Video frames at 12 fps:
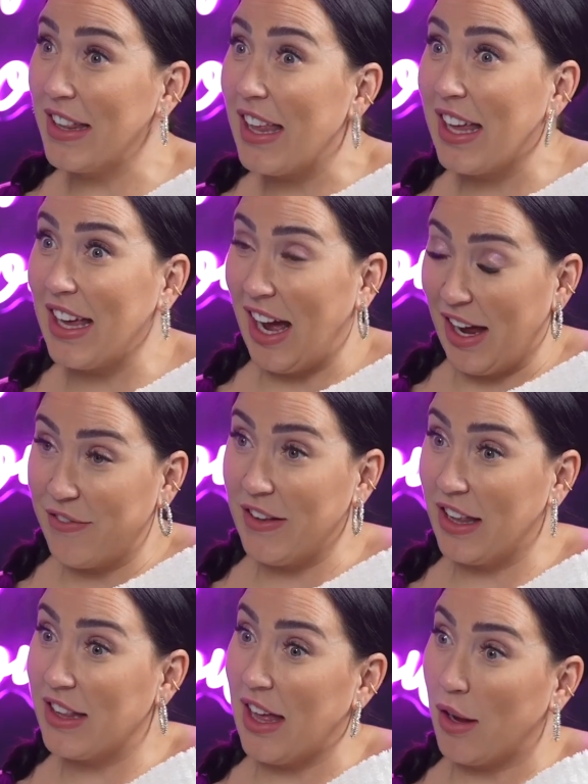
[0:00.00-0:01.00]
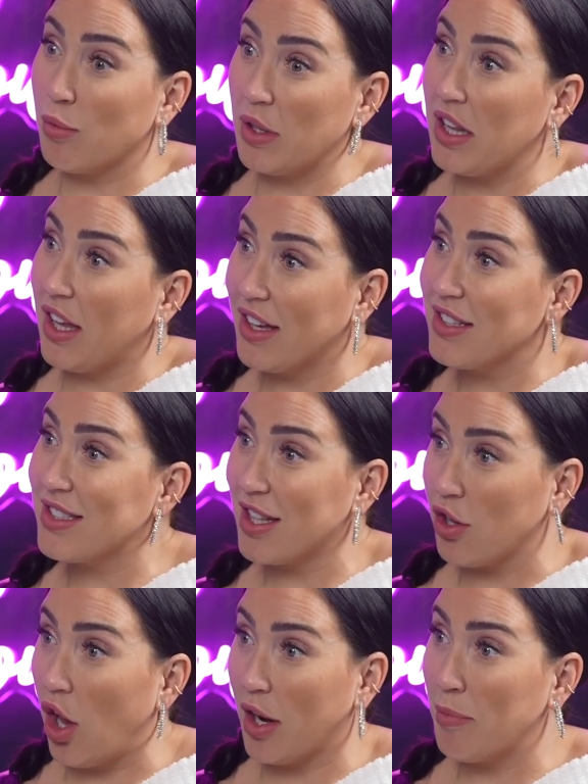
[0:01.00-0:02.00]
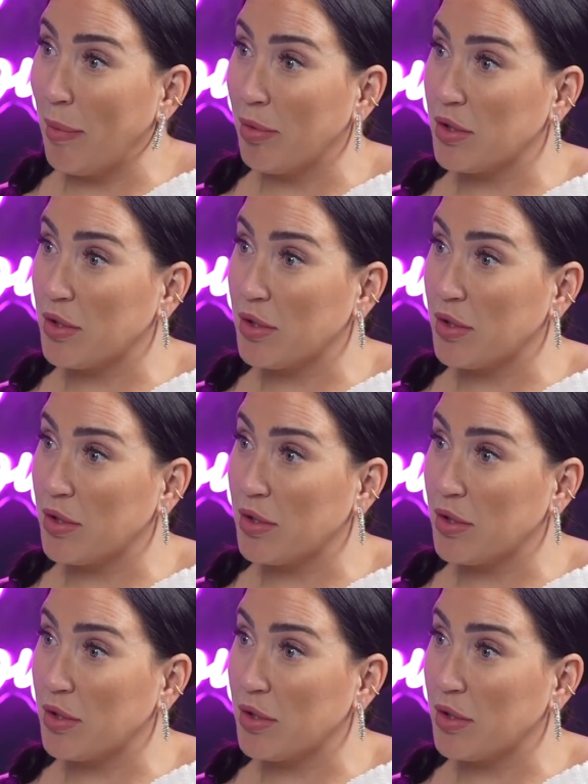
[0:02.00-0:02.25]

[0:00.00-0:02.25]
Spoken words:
like that really is a lot of people's